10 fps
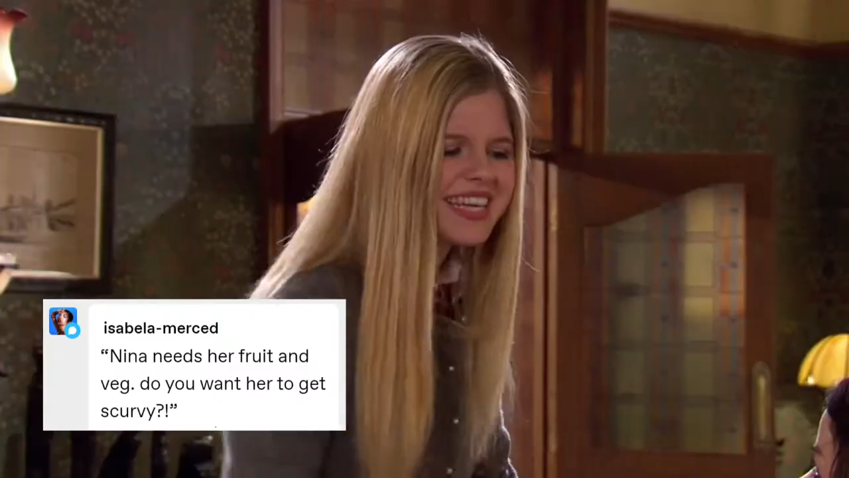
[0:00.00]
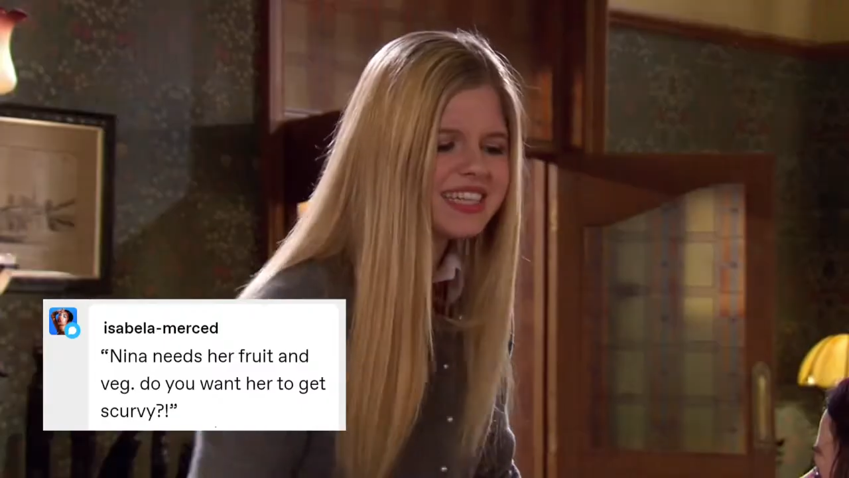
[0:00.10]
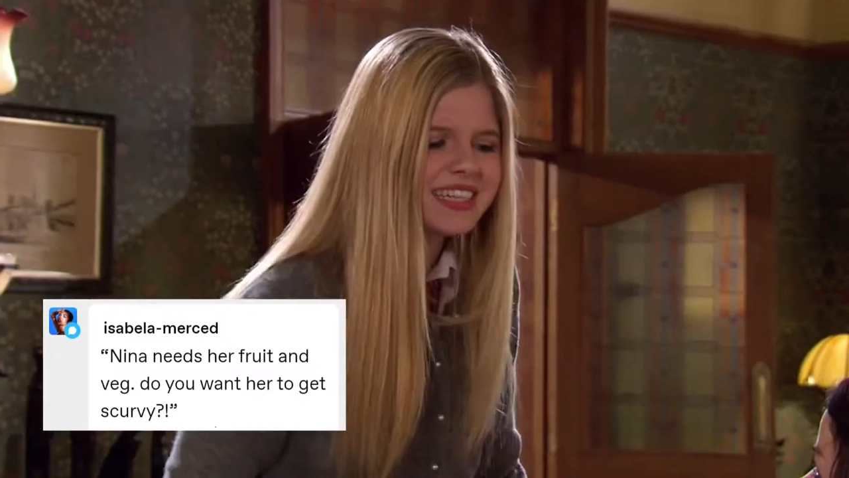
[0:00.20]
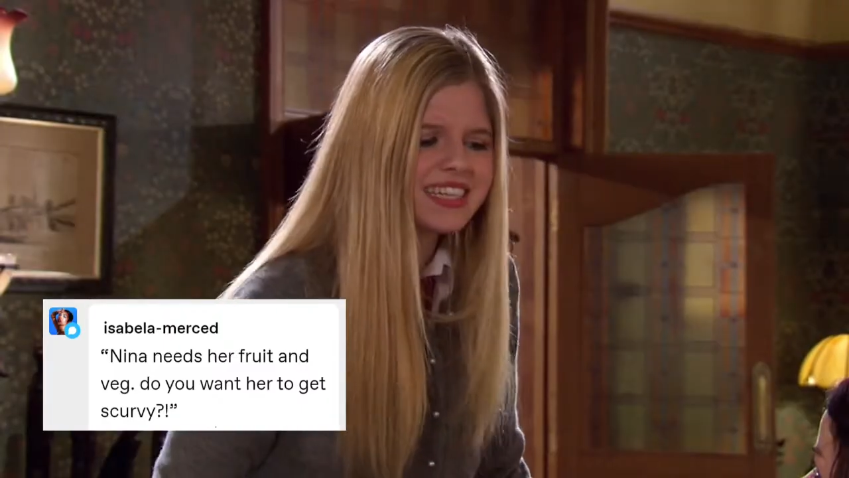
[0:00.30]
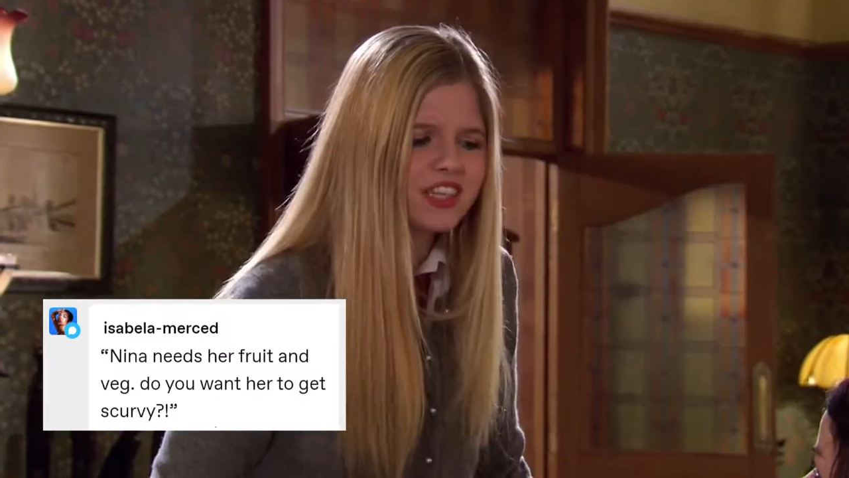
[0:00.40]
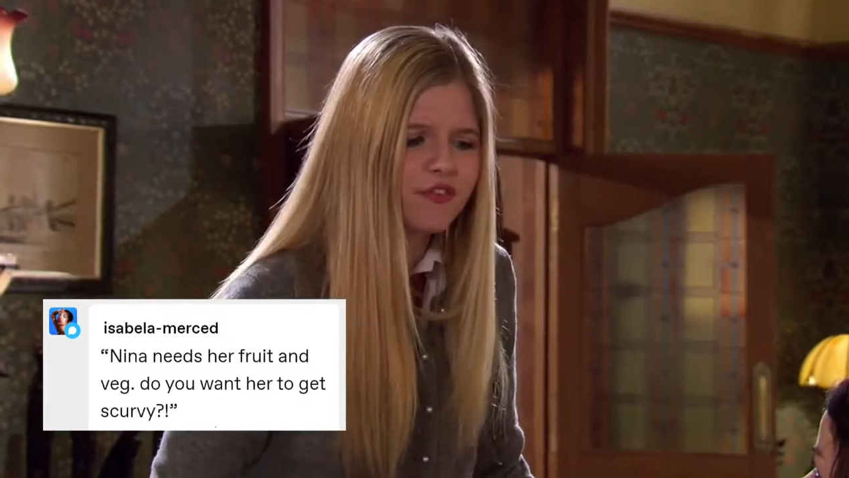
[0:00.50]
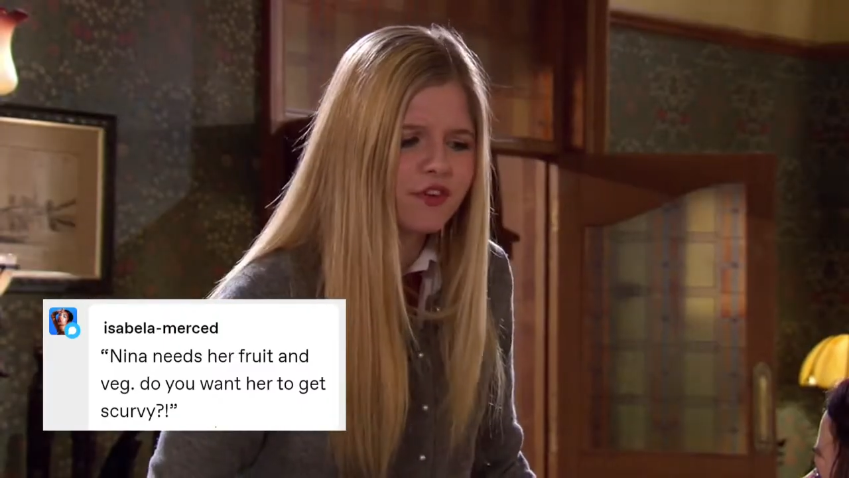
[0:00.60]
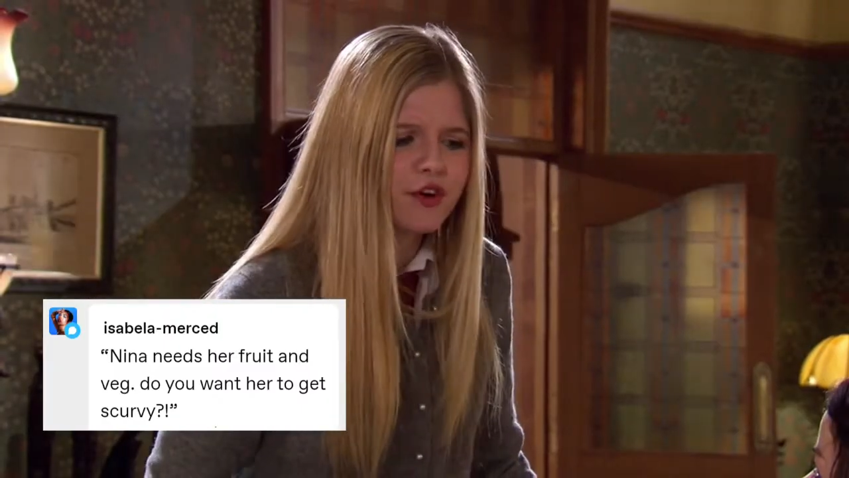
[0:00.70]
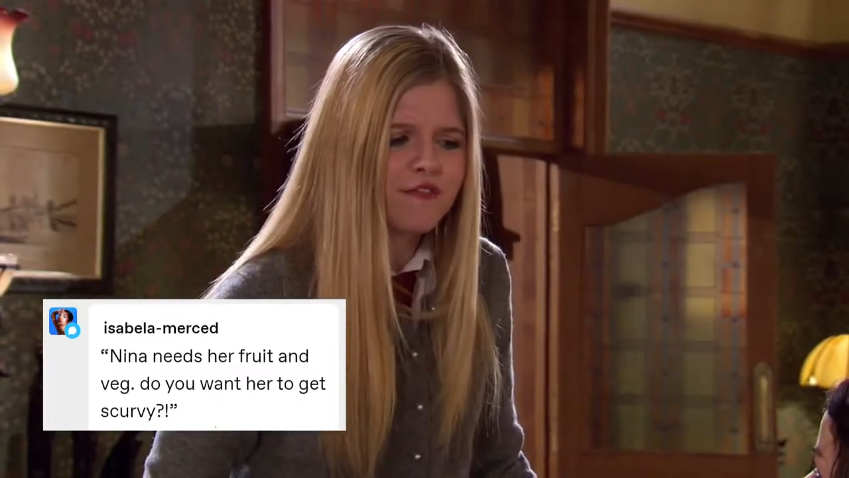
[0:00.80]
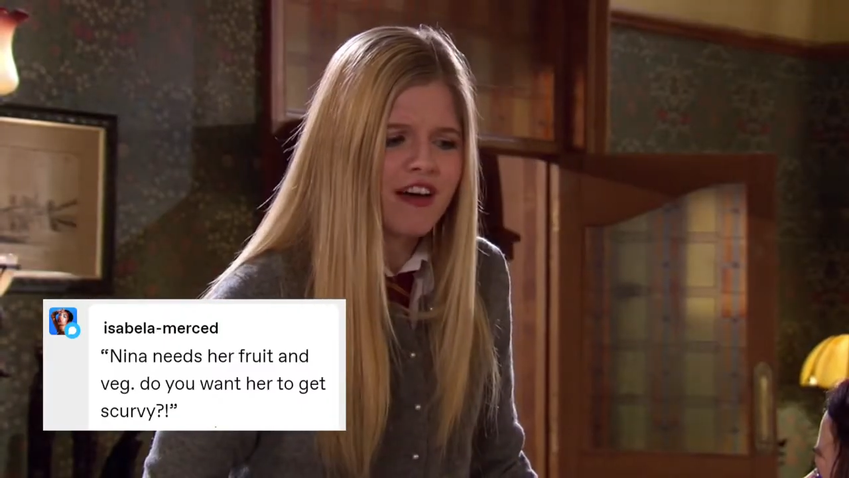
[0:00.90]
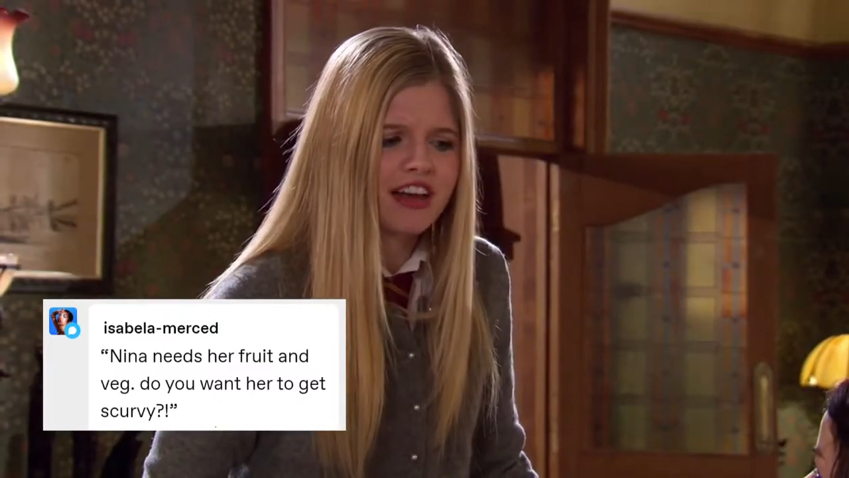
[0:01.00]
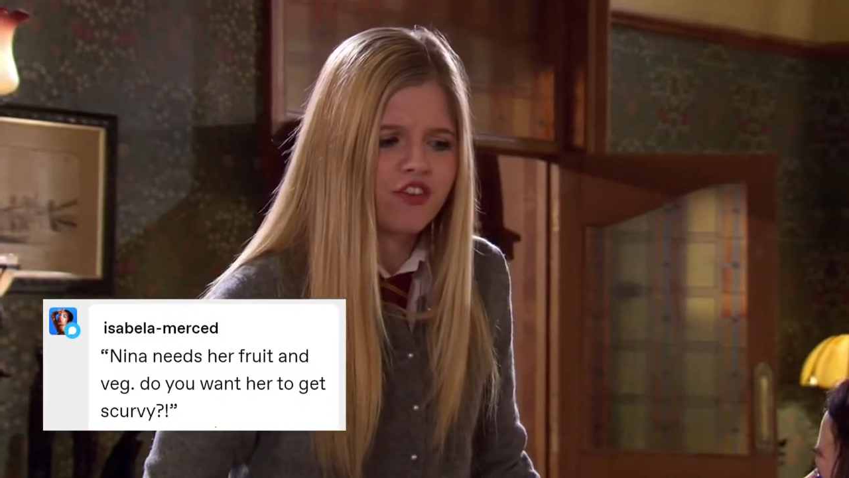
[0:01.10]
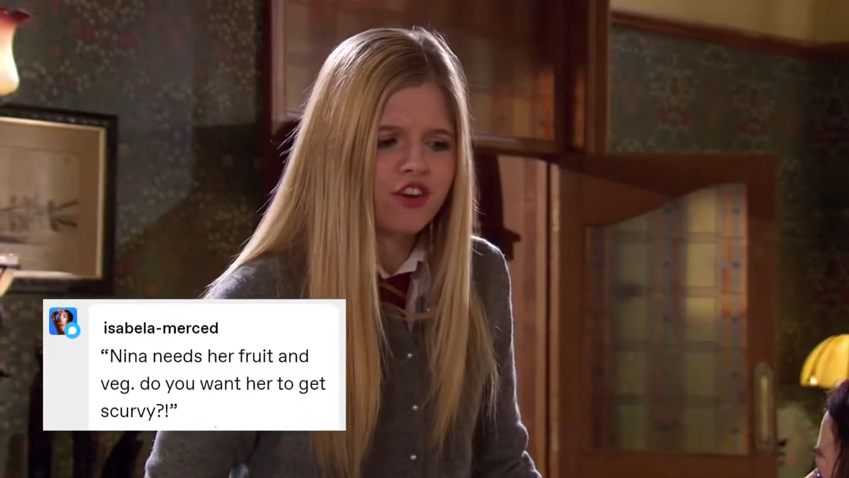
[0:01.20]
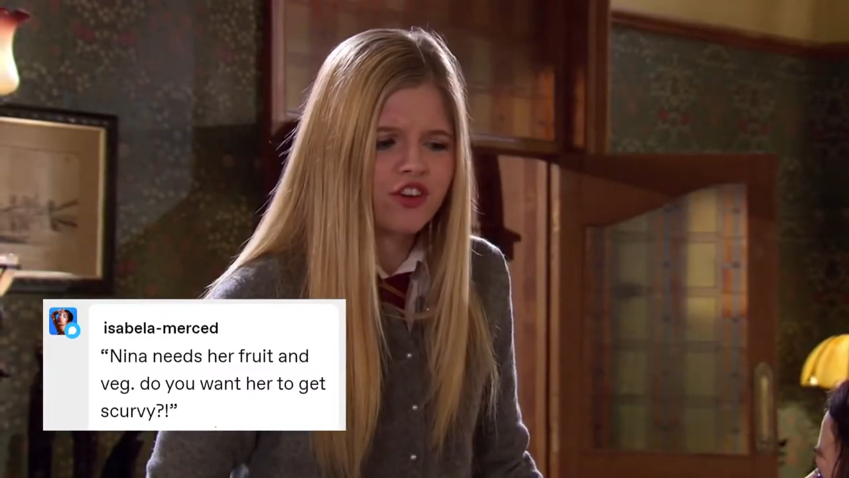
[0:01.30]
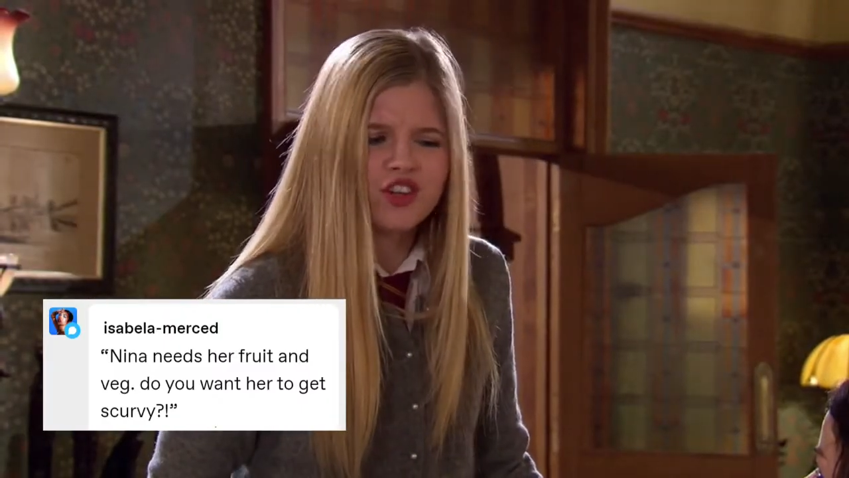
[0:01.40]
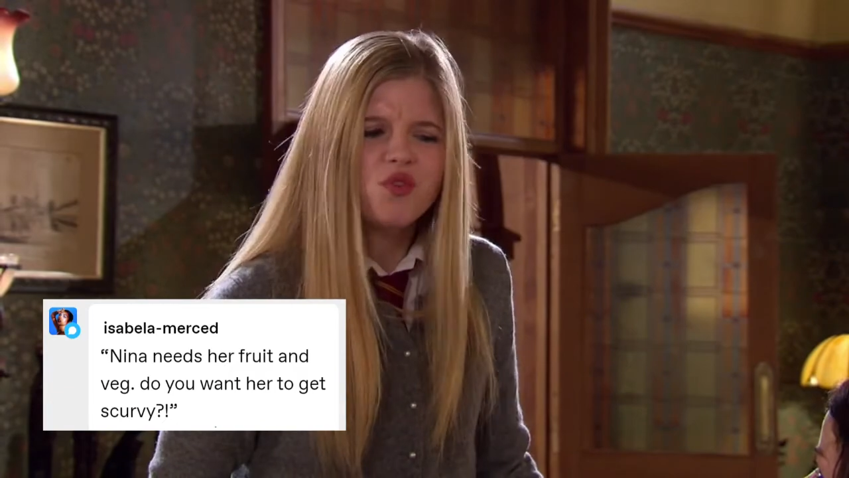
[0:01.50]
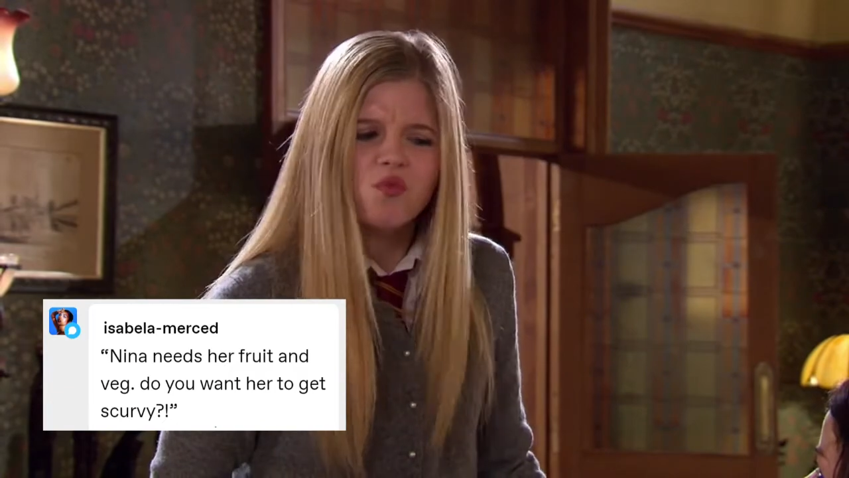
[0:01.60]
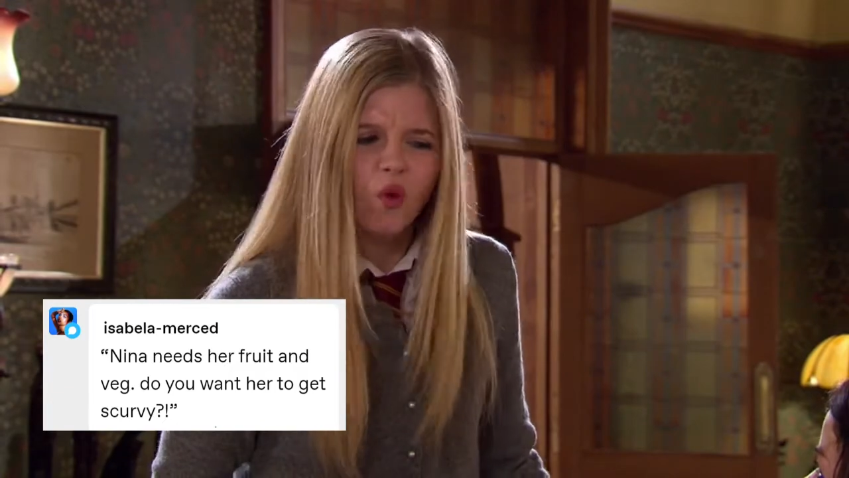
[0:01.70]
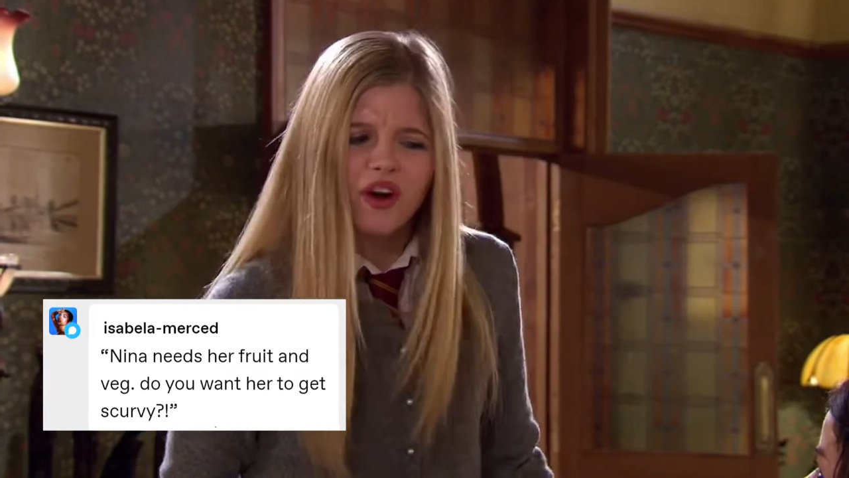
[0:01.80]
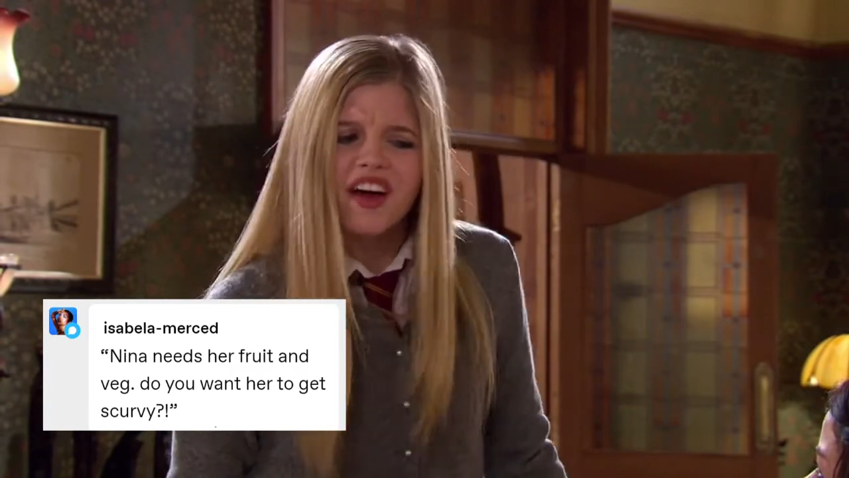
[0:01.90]
needs her fruit and veg. Do you
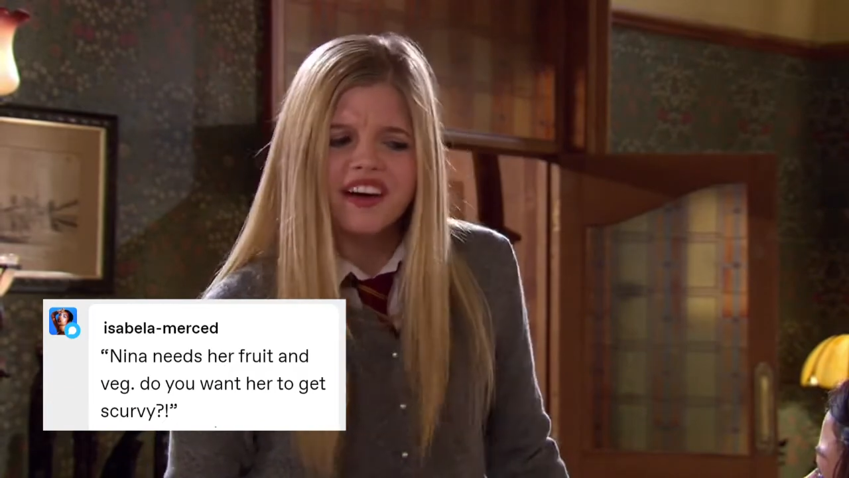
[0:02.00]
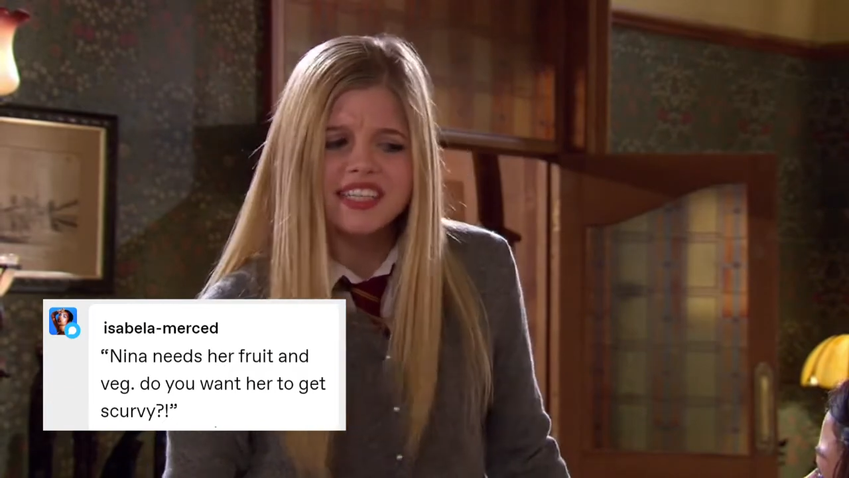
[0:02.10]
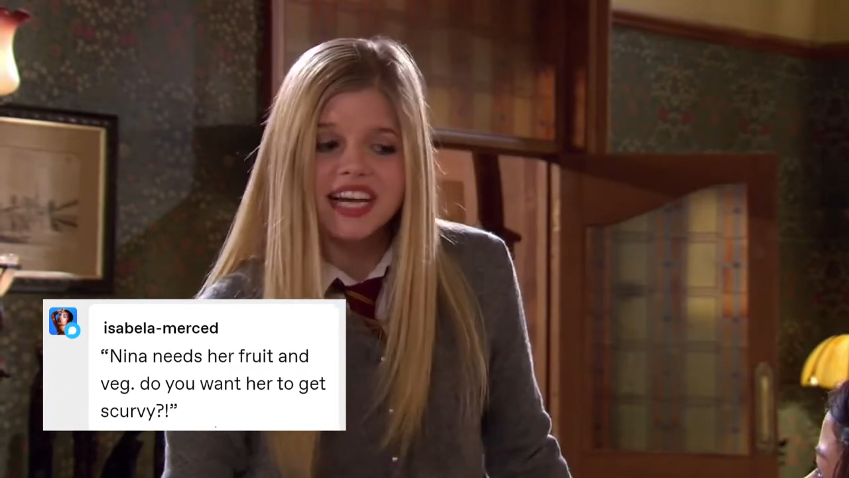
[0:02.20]
want her to get